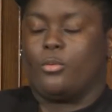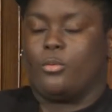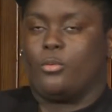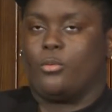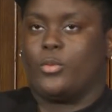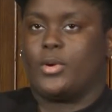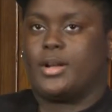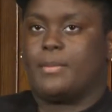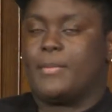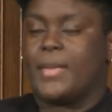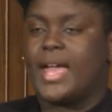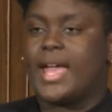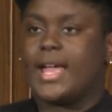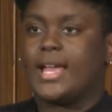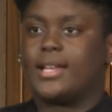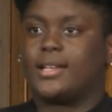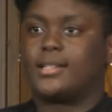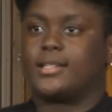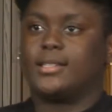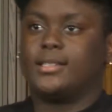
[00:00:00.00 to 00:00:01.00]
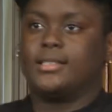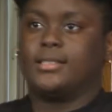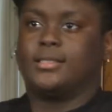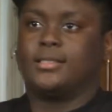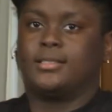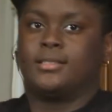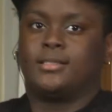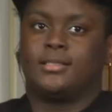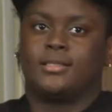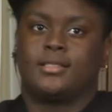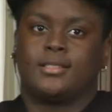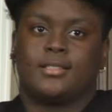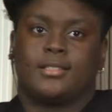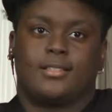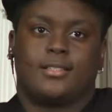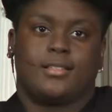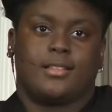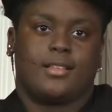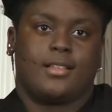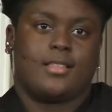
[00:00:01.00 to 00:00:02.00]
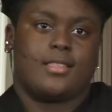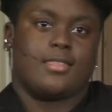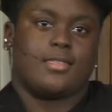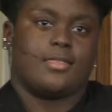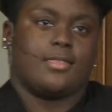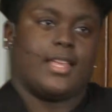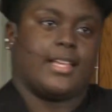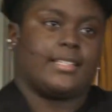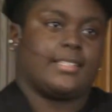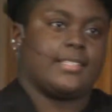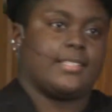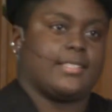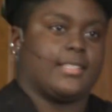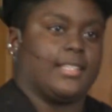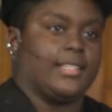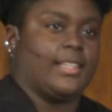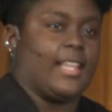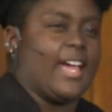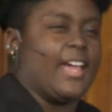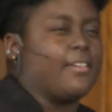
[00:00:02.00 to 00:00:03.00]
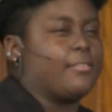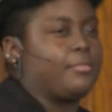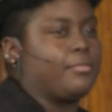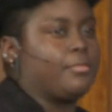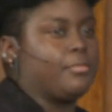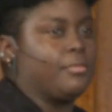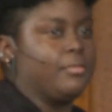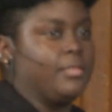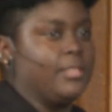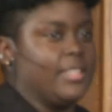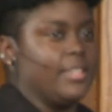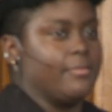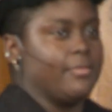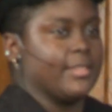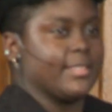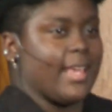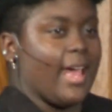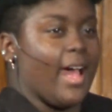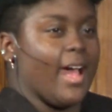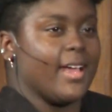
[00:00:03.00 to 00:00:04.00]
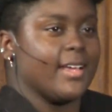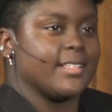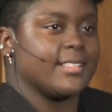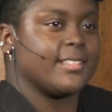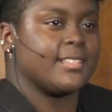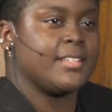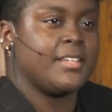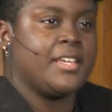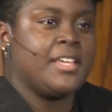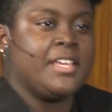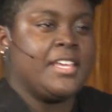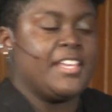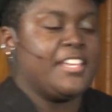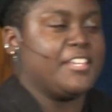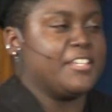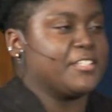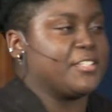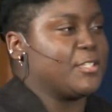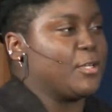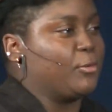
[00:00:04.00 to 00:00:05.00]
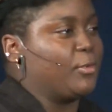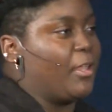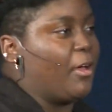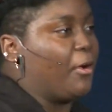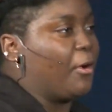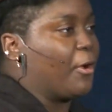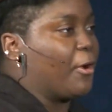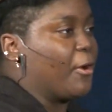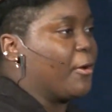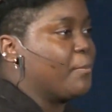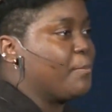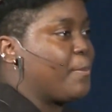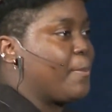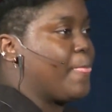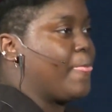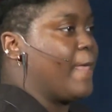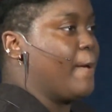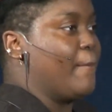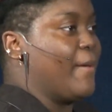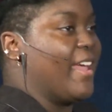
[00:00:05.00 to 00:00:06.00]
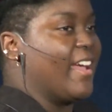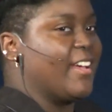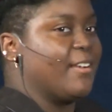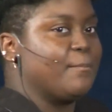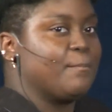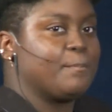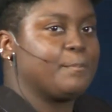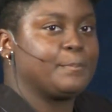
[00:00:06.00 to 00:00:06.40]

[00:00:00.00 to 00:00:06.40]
When a man lets the life leave his eyes, he is no longer a man.